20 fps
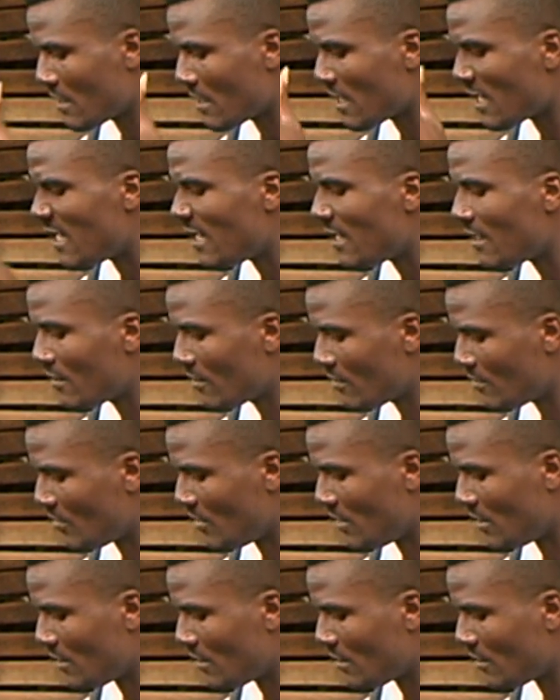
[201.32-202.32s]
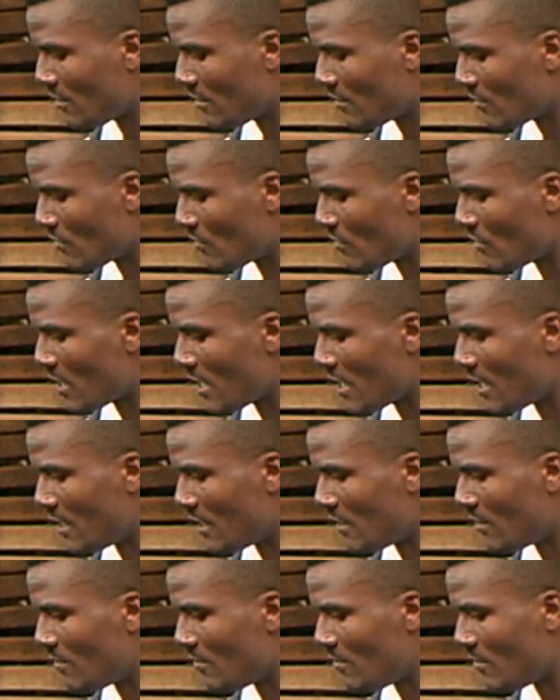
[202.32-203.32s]
A little bit. Go out a
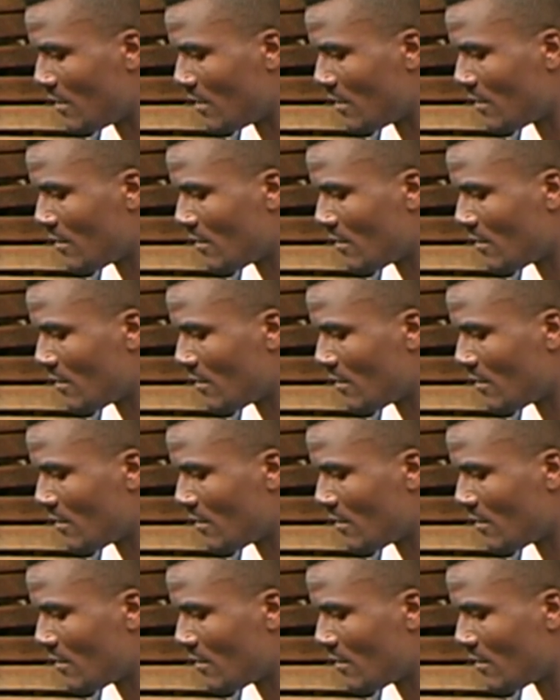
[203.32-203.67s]
little bit.